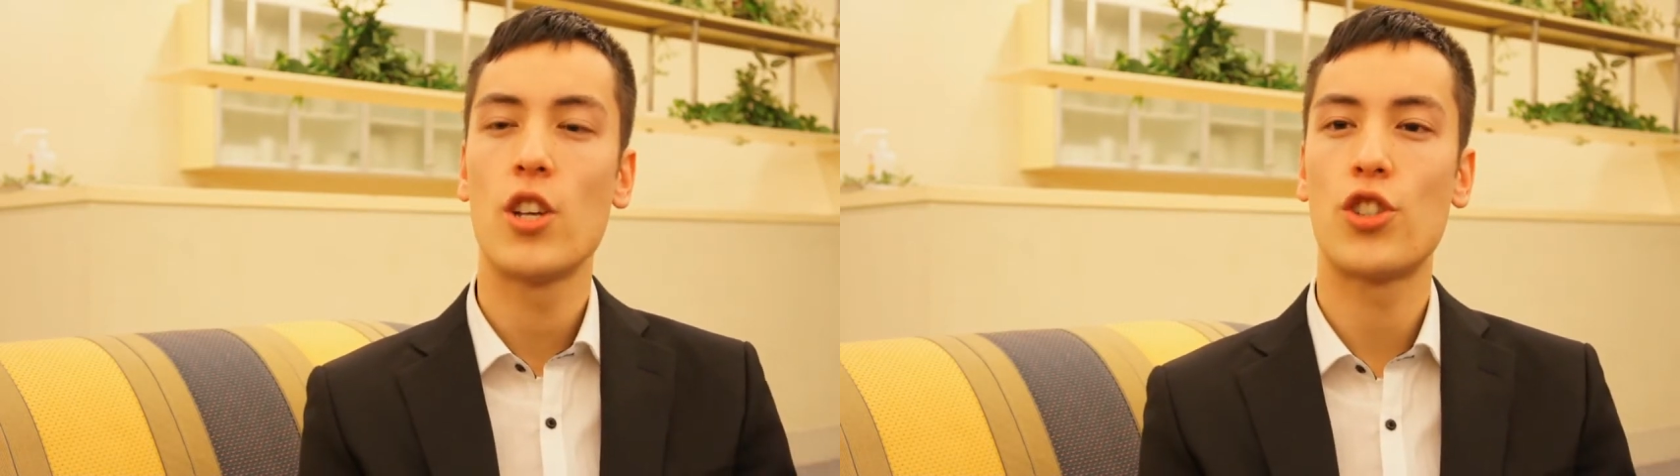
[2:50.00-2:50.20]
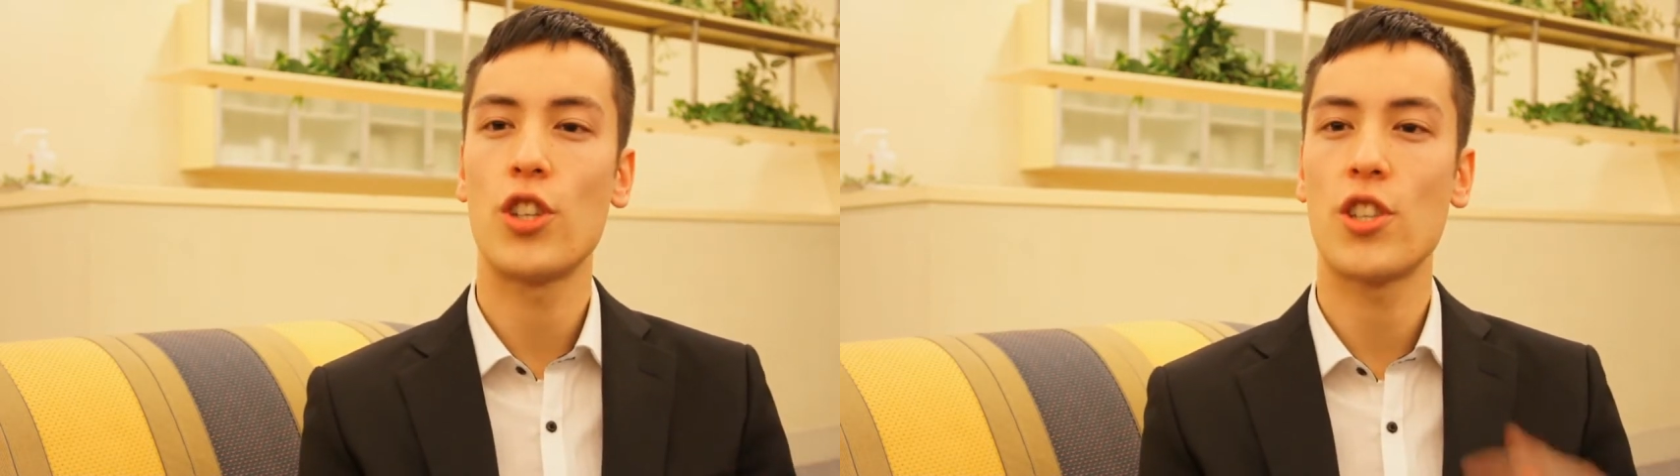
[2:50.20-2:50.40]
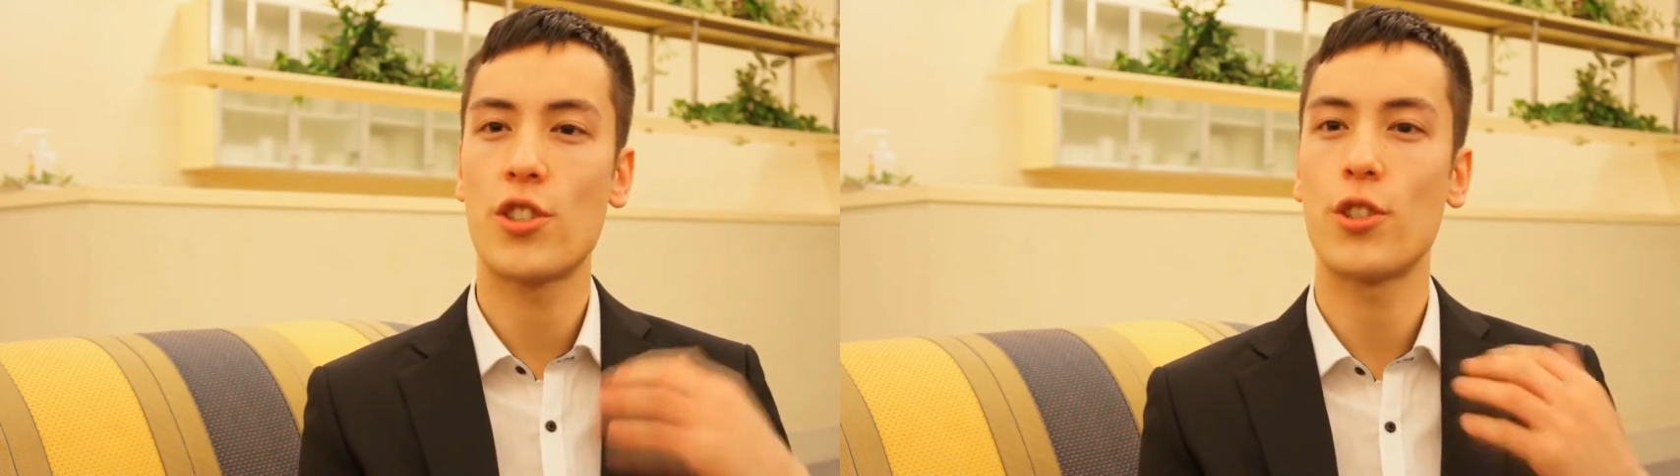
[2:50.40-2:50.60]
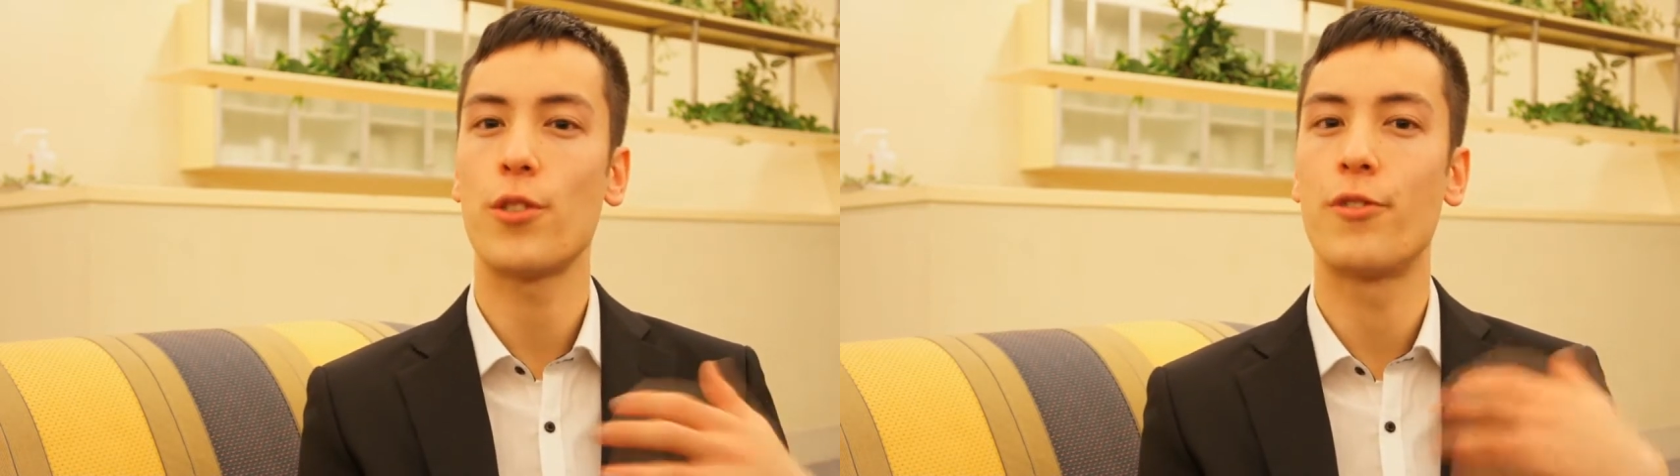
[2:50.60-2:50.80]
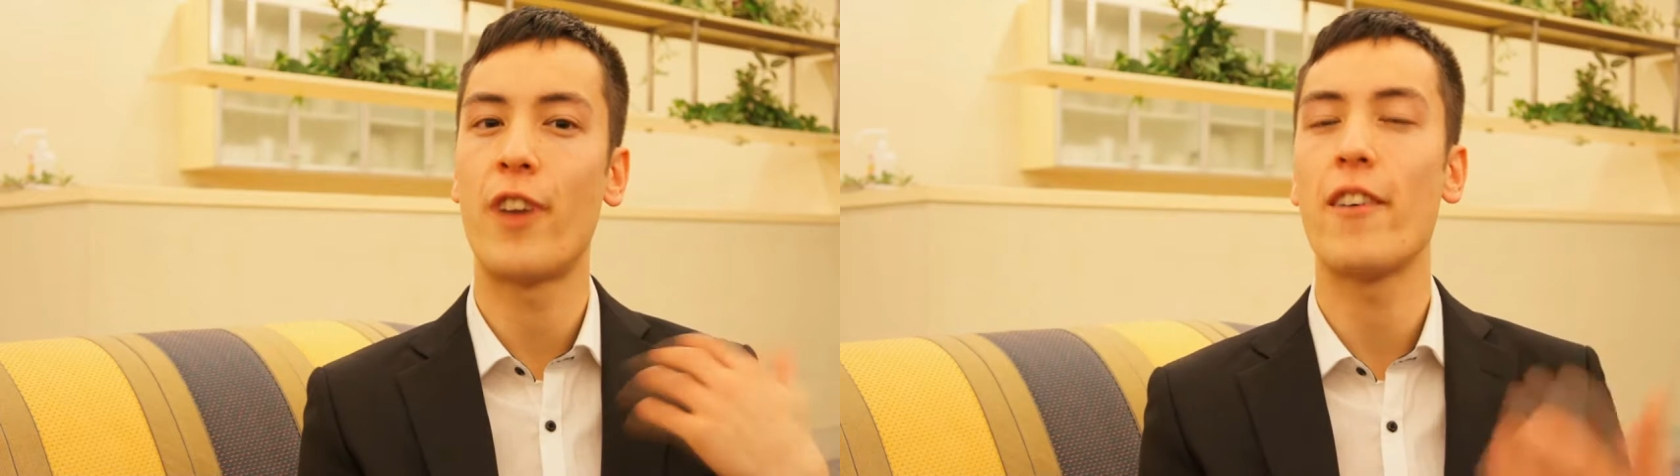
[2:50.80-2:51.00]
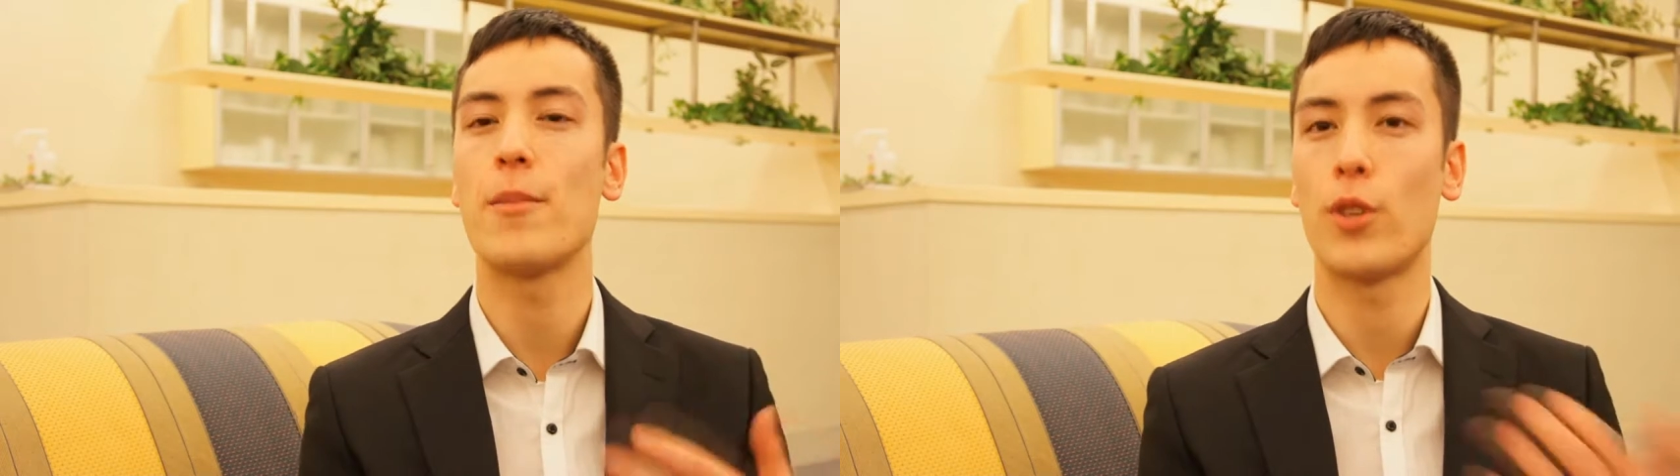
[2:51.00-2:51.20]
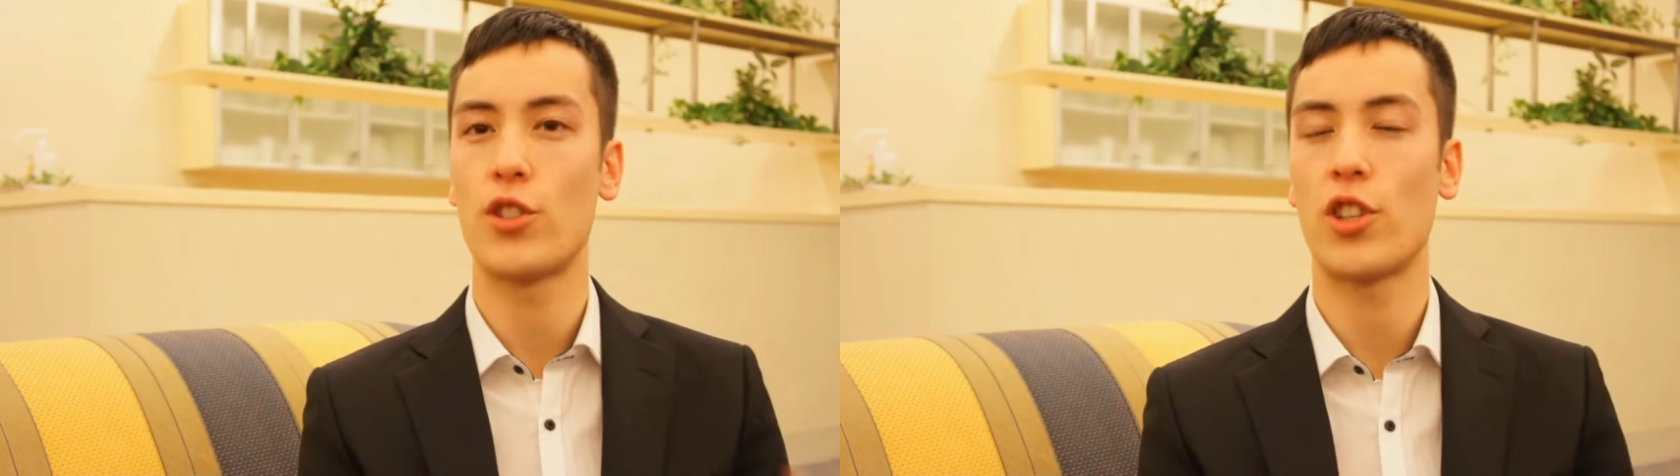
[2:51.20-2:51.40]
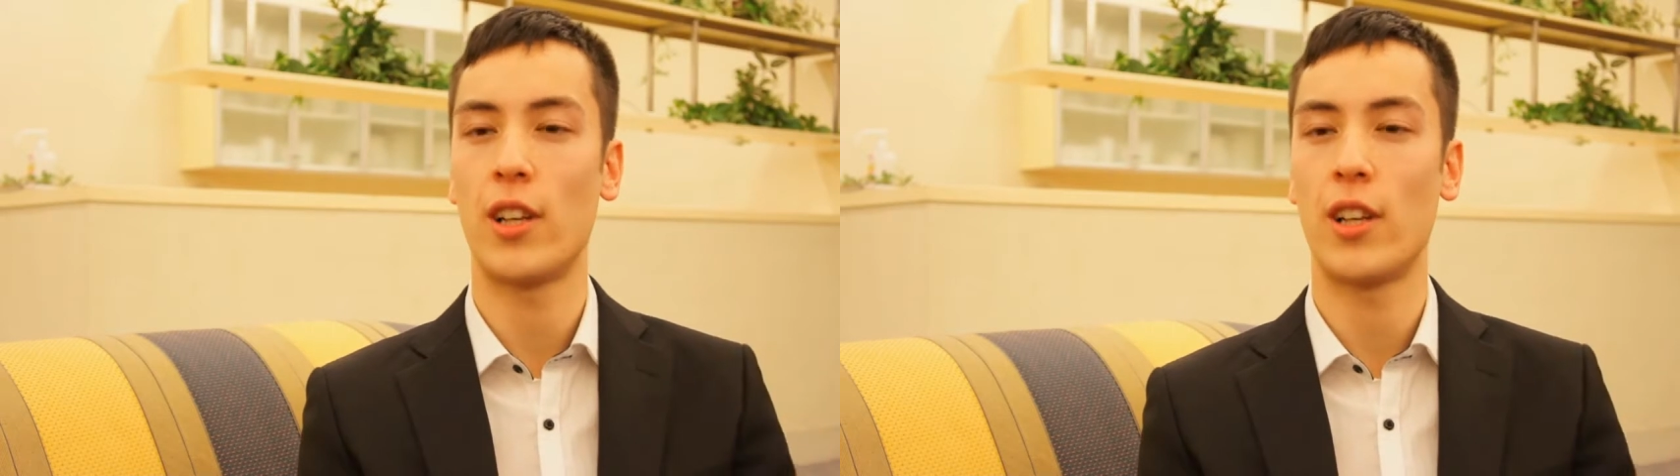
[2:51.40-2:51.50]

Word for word: She is still very much